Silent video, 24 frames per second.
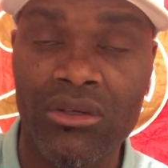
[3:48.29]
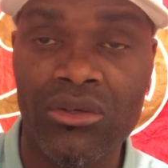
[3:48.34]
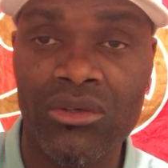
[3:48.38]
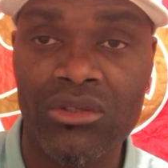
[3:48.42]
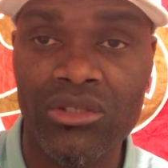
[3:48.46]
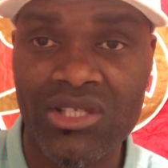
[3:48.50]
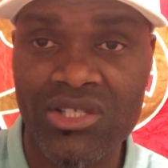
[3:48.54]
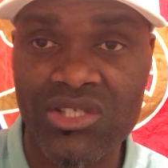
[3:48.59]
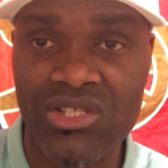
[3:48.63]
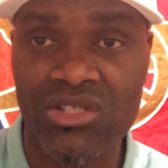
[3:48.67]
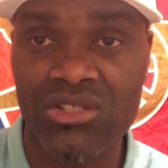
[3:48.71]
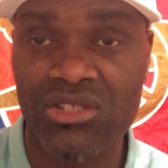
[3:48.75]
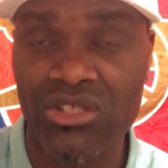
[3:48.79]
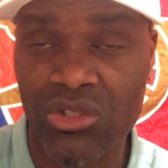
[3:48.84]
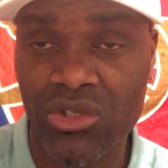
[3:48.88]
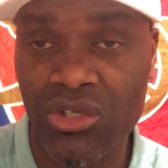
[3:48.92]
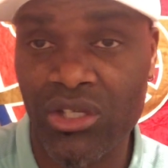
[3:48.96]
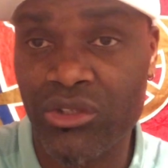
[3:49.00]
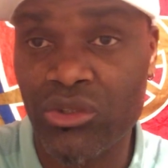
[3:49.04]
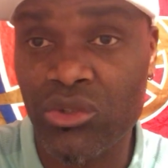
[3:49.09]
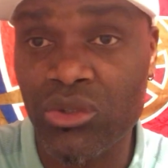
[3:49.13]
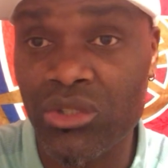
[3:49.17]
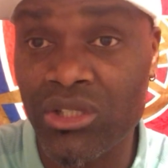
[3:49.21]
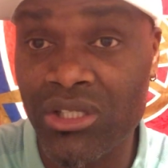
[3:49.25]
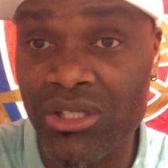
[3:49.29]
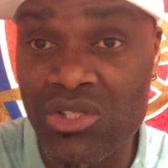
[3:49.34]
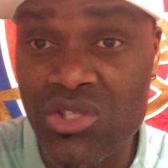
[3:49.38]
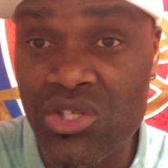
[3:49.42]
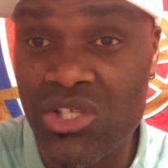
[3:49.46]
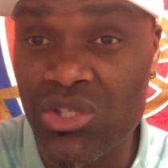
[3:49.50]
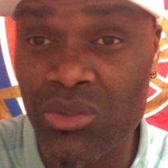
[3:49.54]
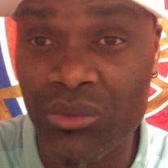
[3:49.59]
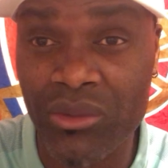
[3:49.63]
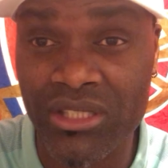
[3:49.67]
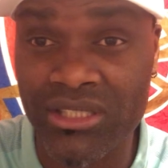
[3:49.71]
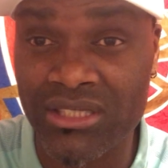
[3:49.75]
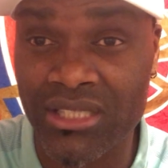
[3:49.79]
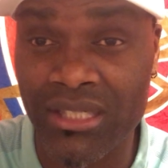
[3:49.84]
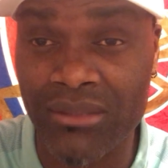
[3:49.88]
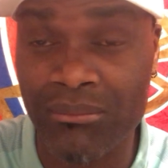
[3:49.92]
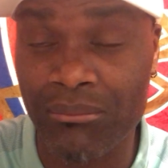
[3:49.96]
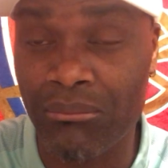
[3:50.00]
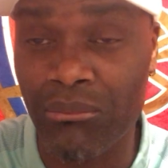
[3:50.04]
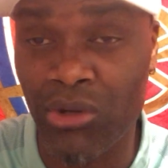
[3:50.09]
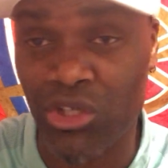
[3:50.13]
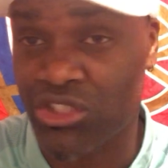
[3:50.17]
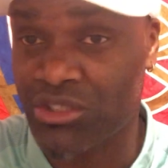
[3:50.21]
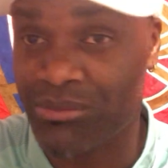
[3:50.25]
this. You could do the situation
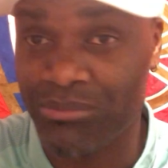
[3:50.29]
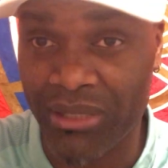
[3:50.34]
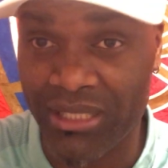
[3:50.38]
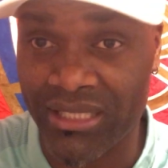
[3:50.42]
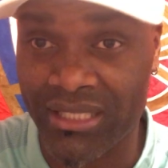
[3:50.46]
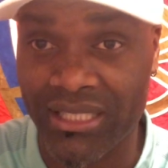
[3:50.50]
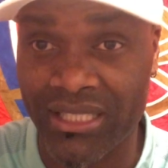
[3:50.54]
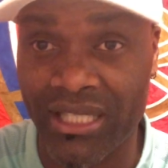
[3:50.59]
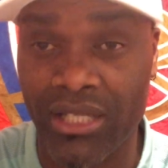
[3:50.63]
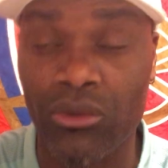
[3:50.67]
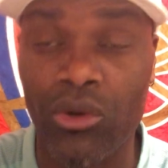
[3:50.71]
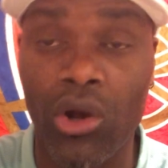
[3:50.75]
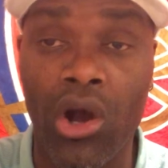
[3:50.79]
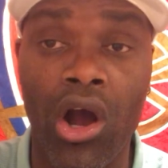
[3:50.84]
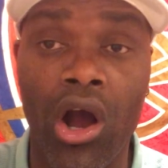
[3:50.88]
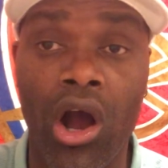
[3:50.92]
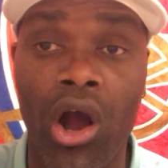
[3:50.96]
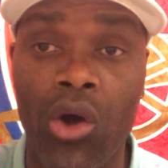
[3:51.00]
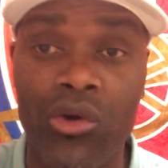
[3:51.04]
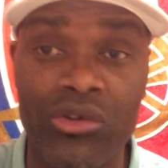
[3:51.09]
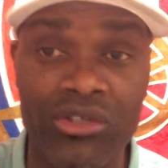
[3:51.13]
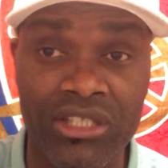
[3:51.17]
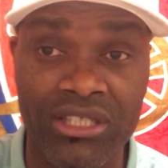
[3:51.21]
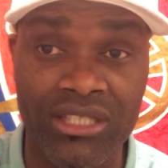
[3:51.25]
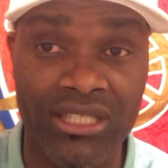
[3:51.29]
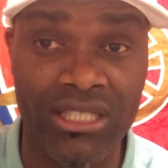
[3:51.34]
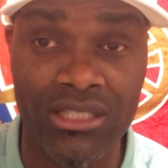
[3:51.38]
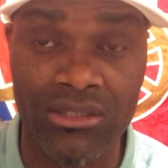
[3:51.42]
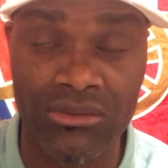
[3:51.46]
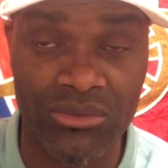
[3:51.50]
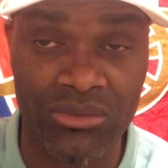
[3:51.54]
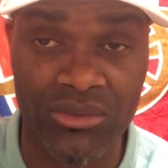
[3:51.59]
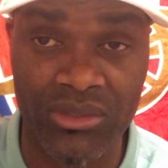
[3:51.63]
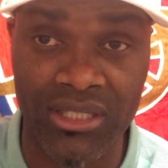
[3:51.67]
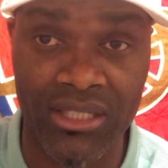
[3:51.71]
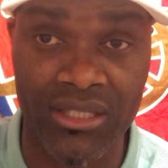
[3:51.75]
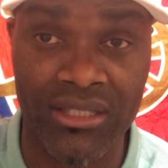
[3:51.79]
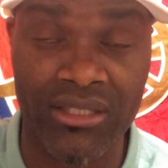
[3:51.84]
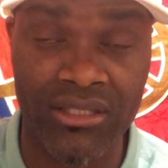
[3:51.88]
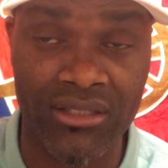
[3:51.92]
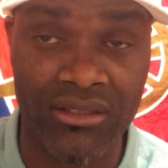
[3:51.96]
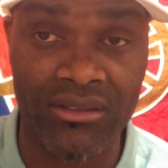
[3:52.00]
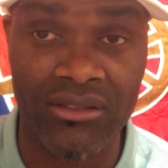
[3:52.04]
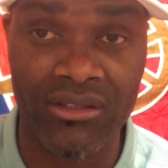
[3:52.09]
much better than how you're dealing with it